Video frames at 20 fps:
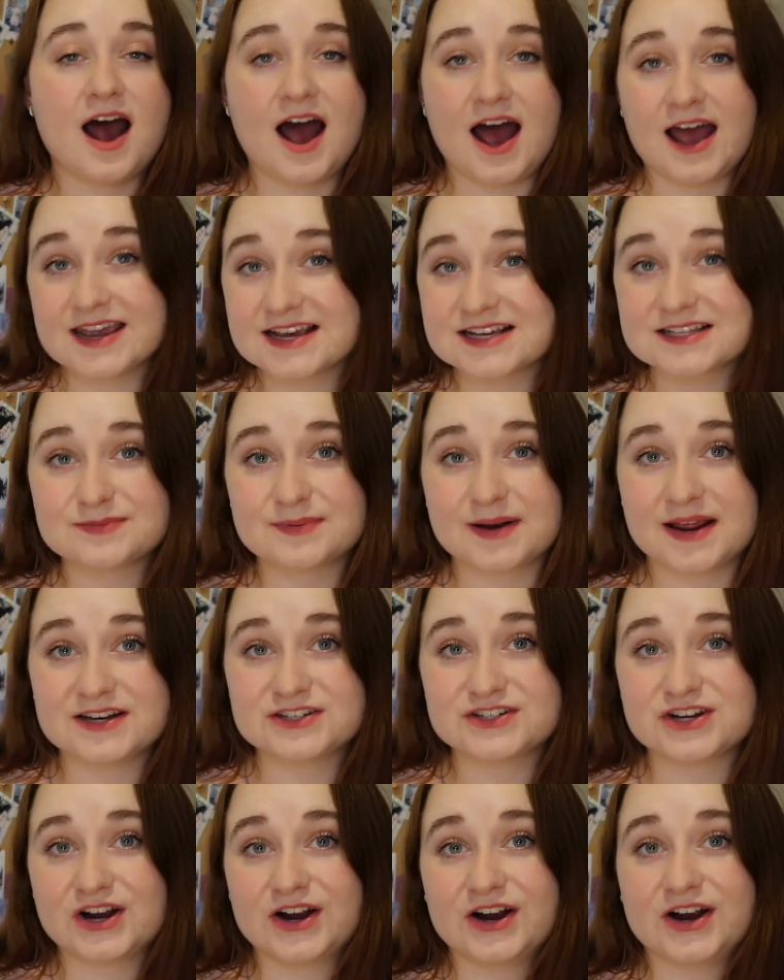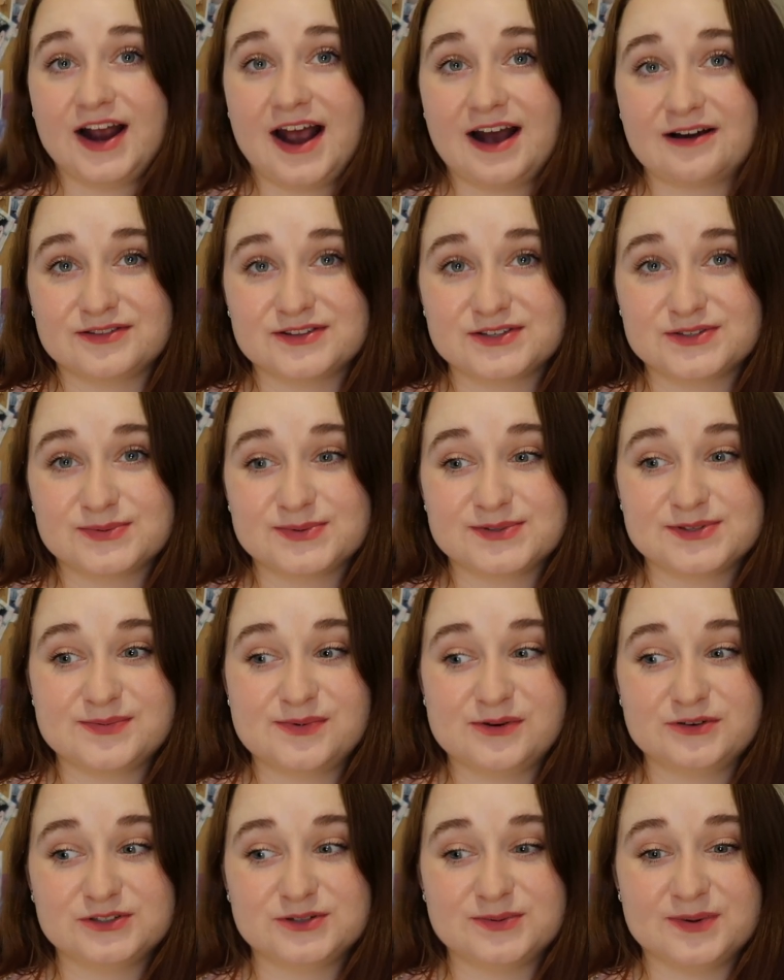I explained to her how this was
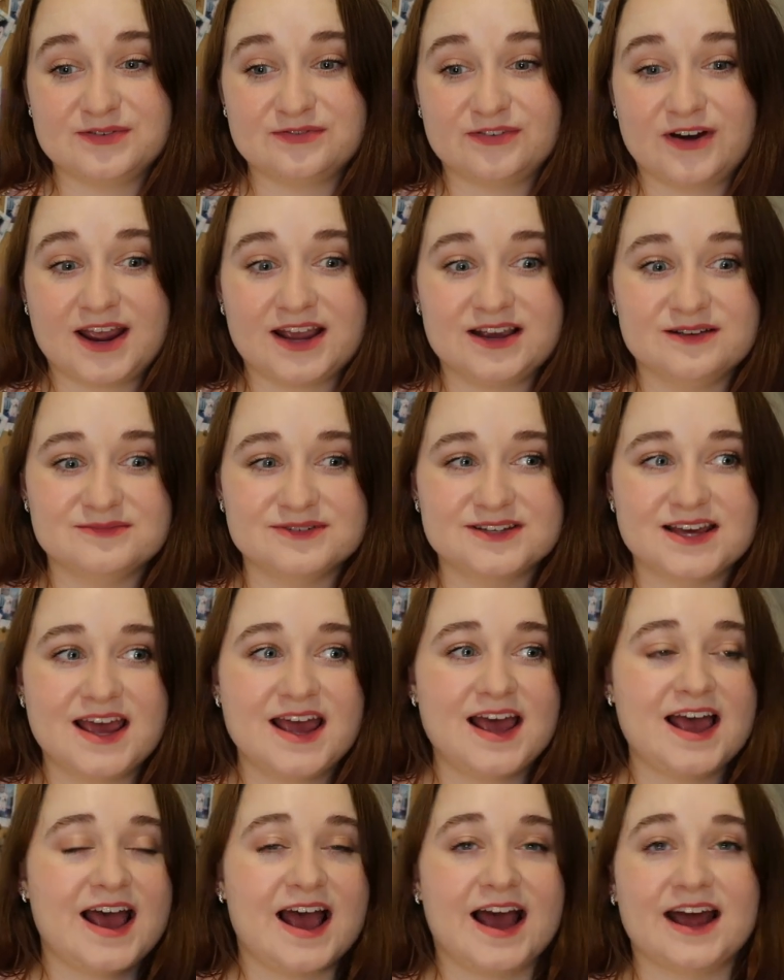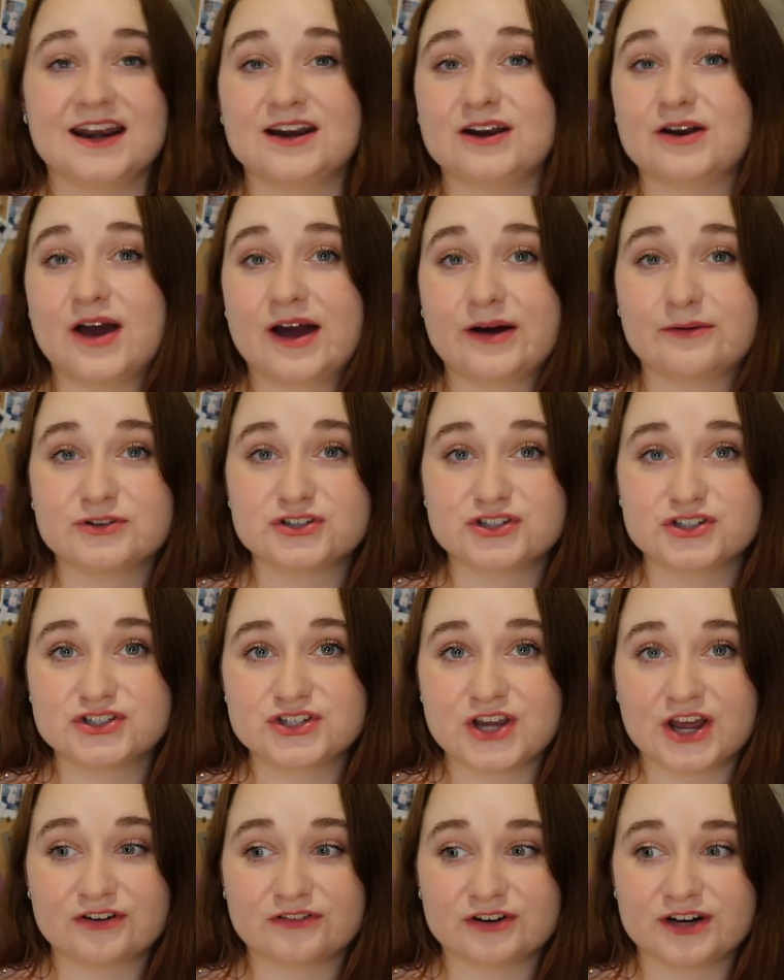supposed to be framed and how it should
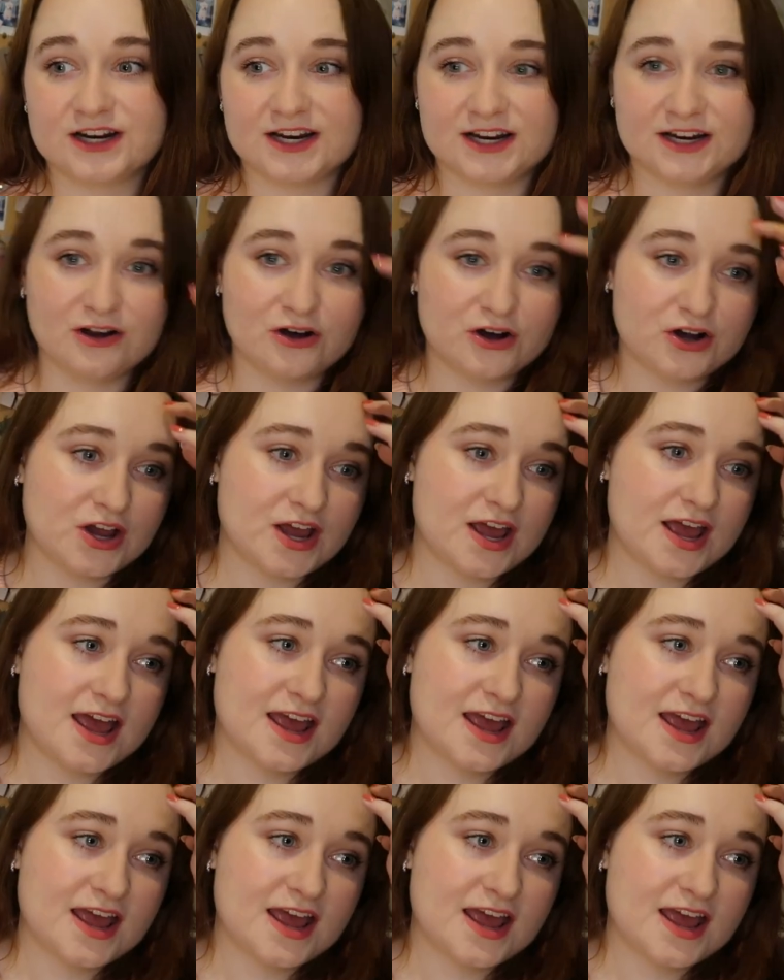generally look.